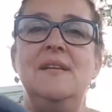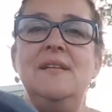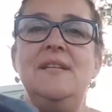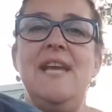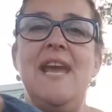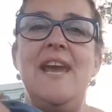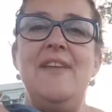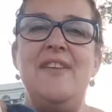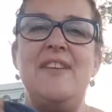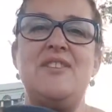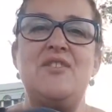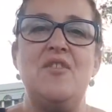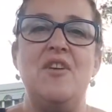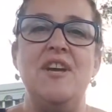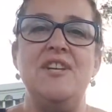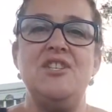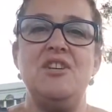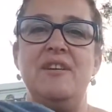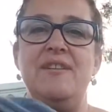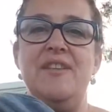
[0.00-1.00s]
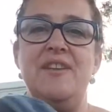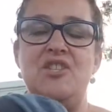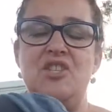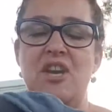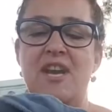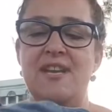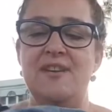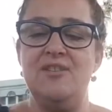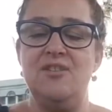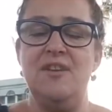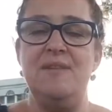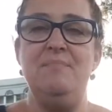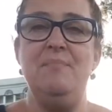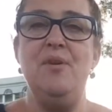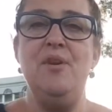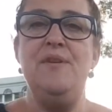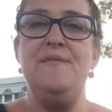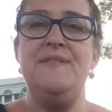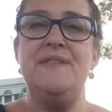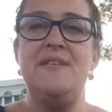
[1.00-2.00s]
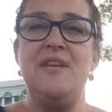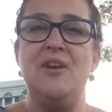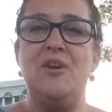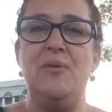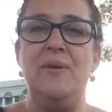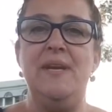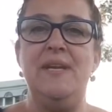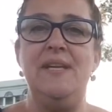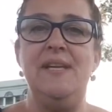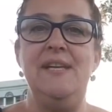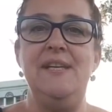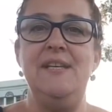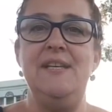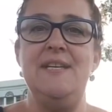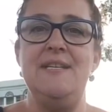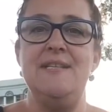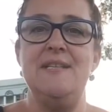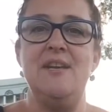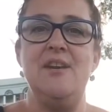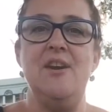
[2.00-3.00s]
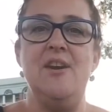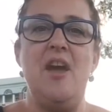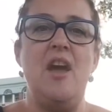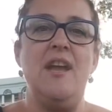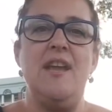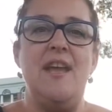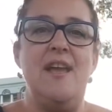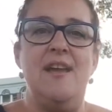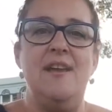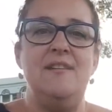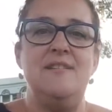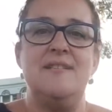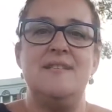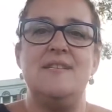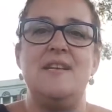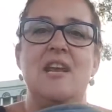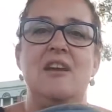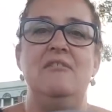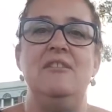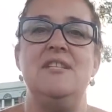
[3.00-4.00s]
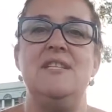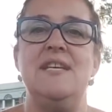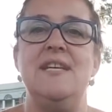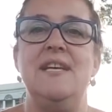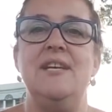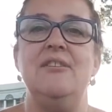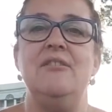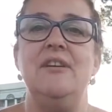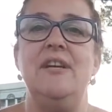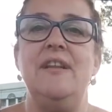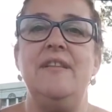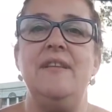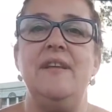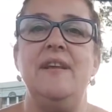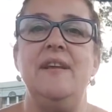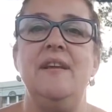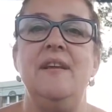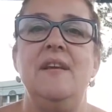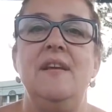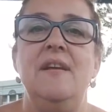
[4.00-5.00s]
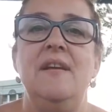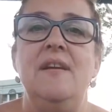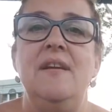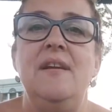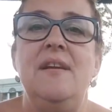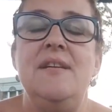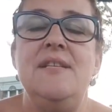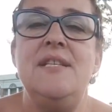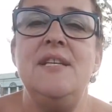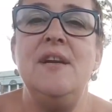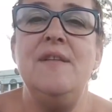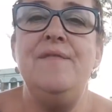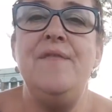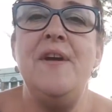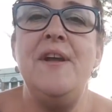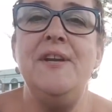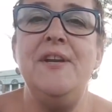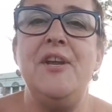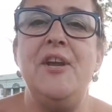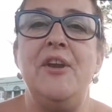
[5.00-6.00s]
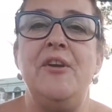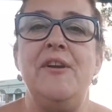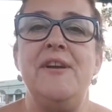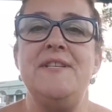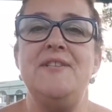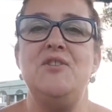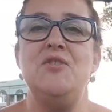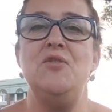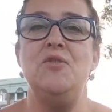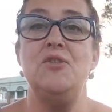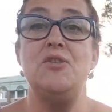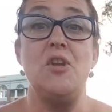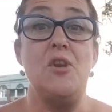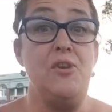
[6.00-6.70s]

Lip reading: Yeah, that's right, Joe. The chat, it moves so quickly, and it is. I can't slow it down or anything. Did I find Curious George?